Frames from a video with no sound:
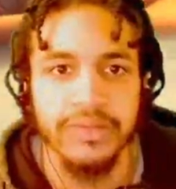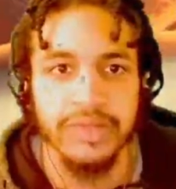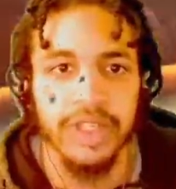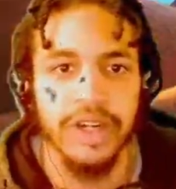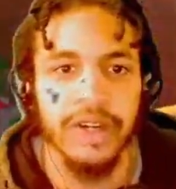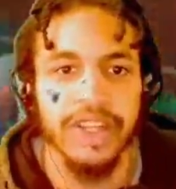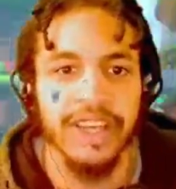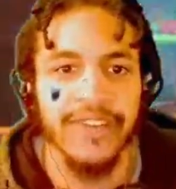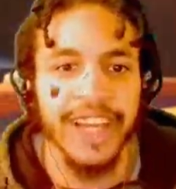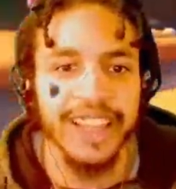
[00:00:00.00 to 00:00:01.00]
Oh, they
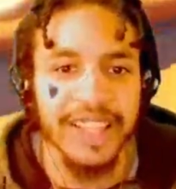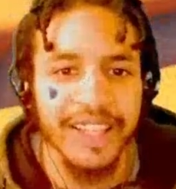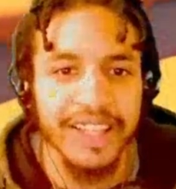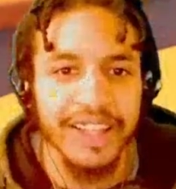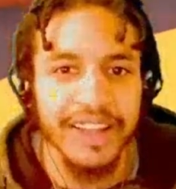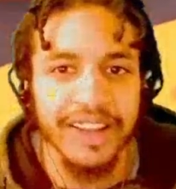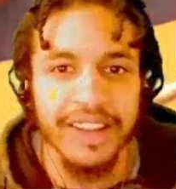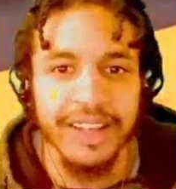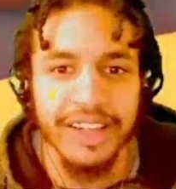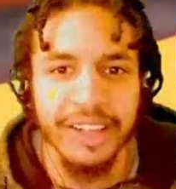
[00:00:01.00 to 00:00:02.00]
even got the
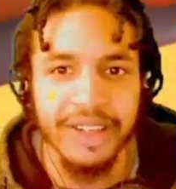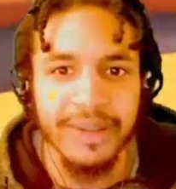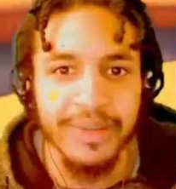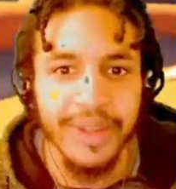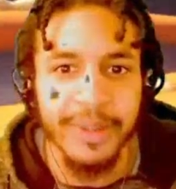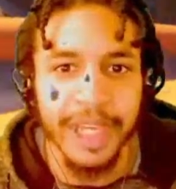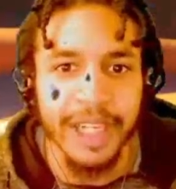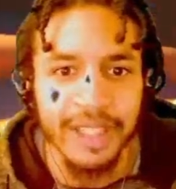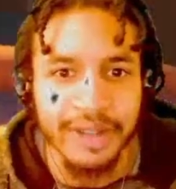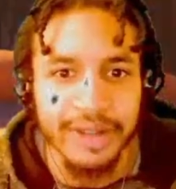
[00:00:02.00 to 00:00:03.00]
the um the
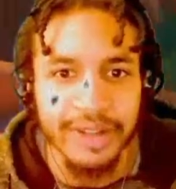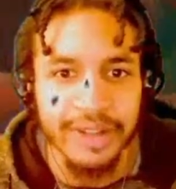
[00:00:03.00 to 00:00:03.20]
big dude.